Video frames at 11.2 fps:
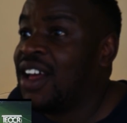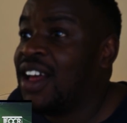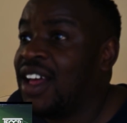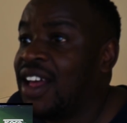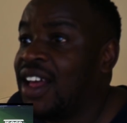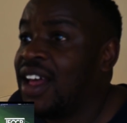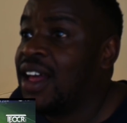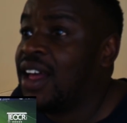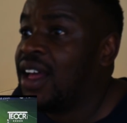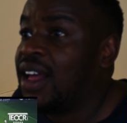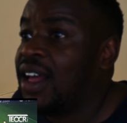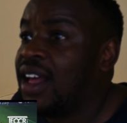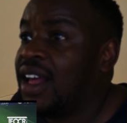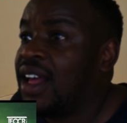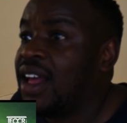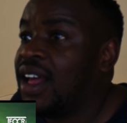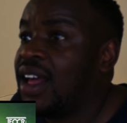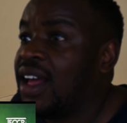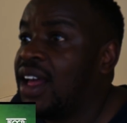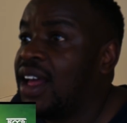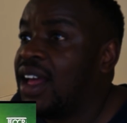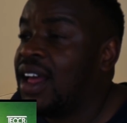
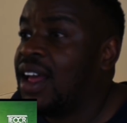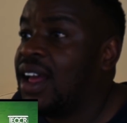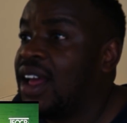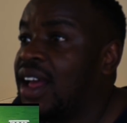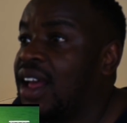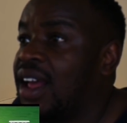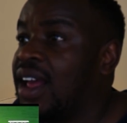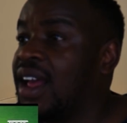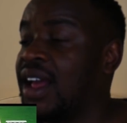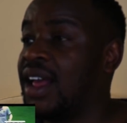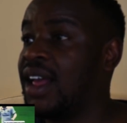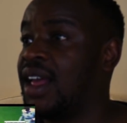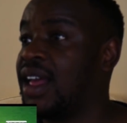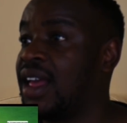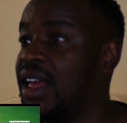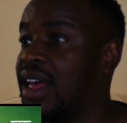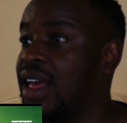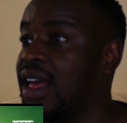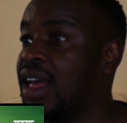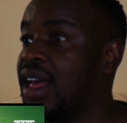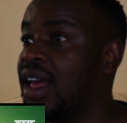Nothing is said.